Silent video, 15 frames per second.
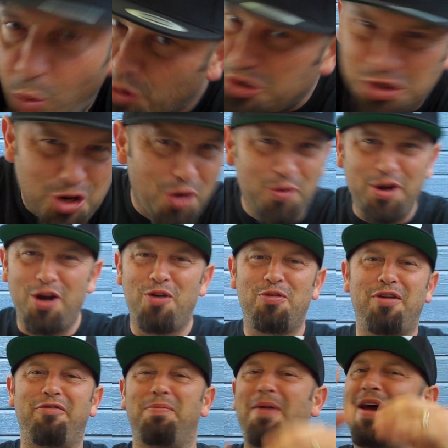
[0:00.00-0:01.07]
What's going on,
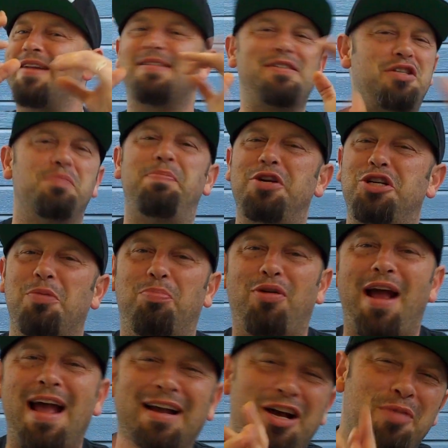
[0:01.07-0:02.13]
everybody? This is Bishop
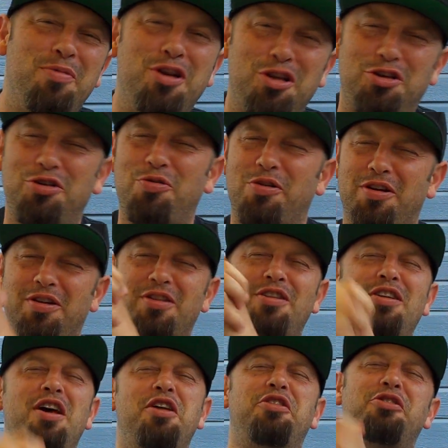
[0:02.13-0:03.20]
Brad coming to you on
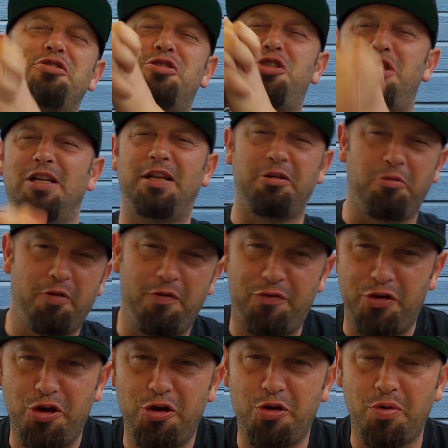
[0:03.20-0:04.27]
another chili
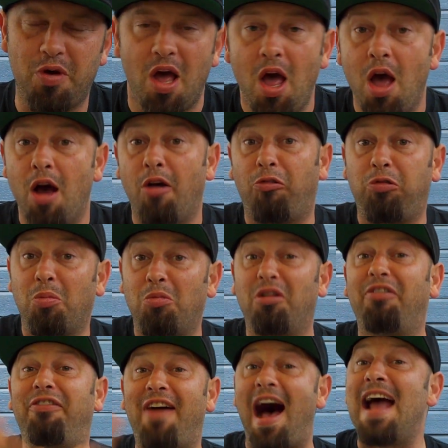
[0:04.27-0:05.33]
review from
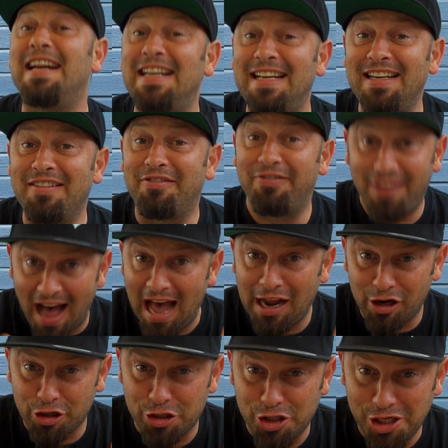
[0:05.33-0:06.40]
Refining
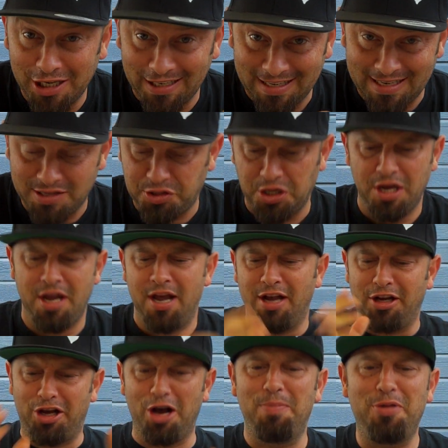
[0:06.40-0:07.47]
Fire Chilies.
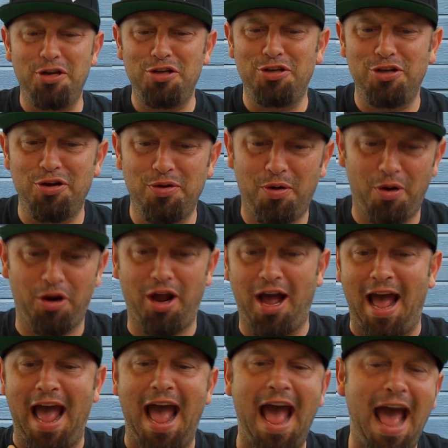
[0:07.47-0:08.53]
Coming to you on a
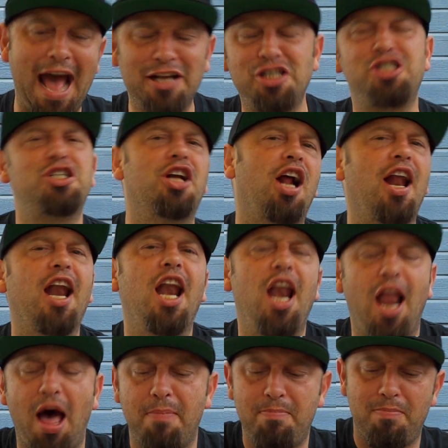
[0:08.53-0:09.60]
Hatch
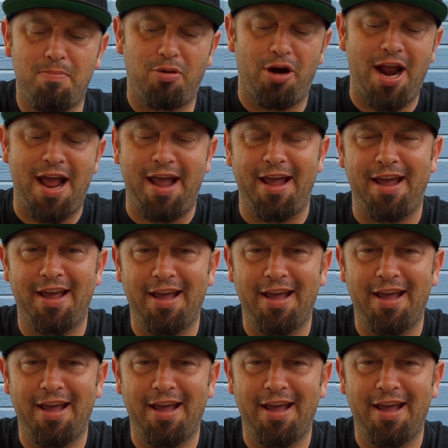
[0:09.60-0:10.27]
Lumbre.